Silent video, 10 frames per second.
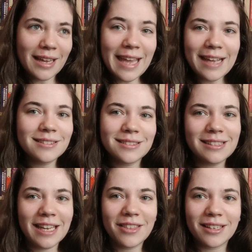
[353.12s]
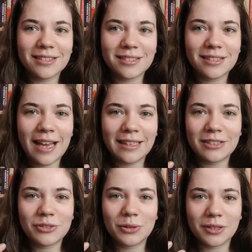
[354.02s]
I can't say that it's
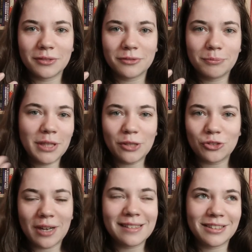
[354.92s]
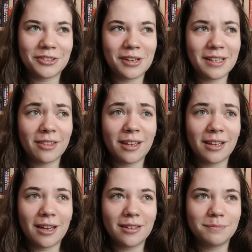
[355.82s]
any sort of plagiarizing or
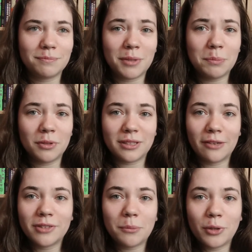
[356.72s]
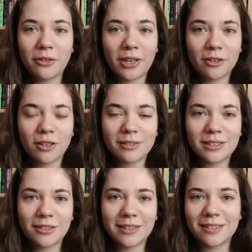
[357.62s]
anything. People definitely point to the
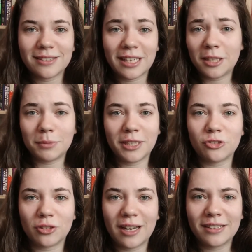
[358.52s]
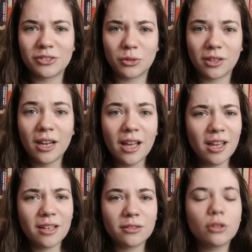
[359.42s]
Aragorn series and say he plagiarized or
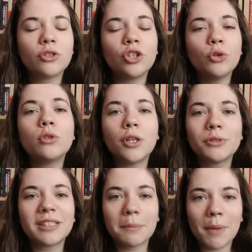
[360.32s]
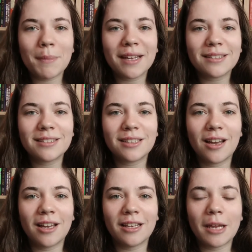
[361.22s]
too closely mimicked
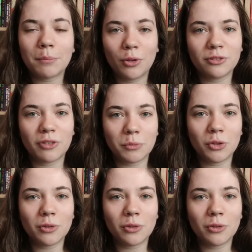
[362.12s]
and pulled from